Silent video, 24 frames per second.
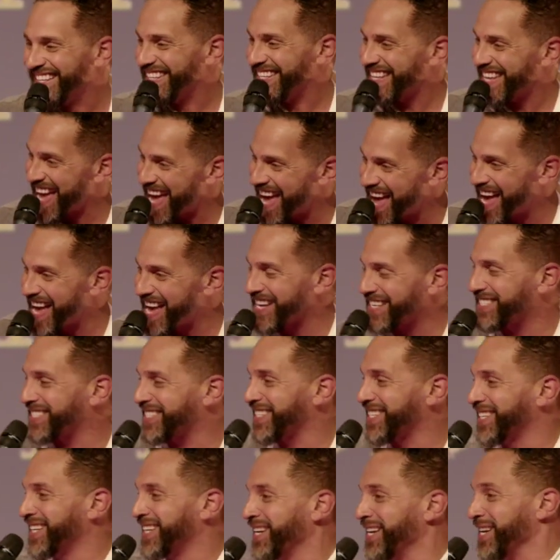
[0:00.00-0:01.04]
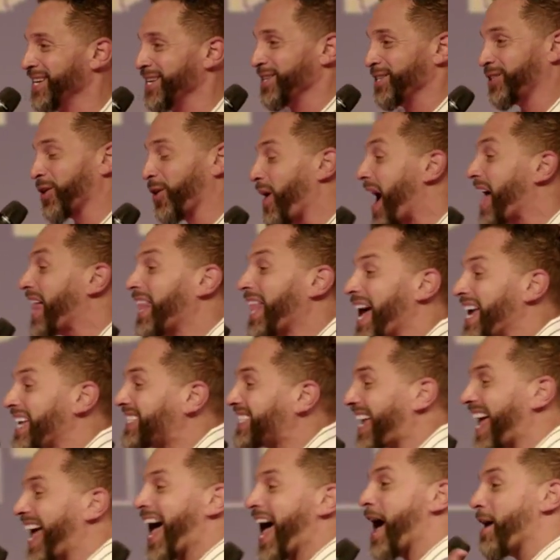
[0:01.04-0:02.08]
Yes. So I like
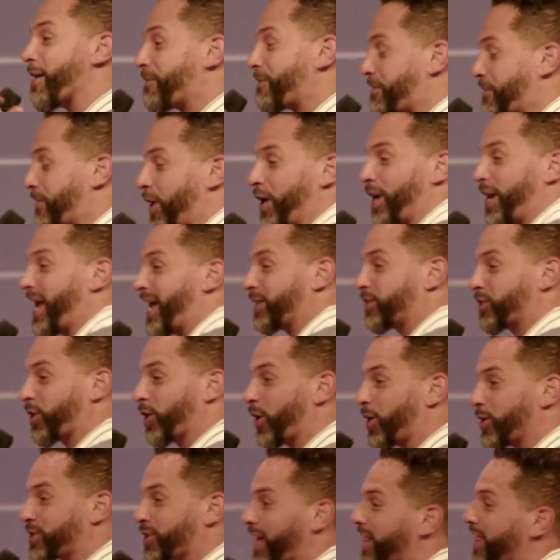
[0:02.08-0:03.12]
to have fun at church.